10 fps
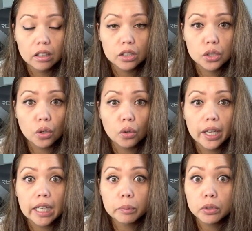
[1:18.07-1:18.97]
So
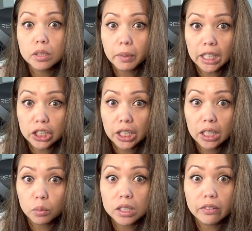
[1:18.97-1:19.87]
April's
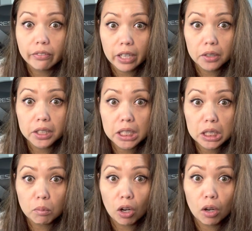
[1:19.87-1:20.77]
paycheck was very
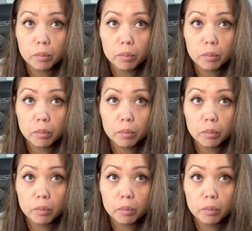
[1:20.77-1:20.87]
small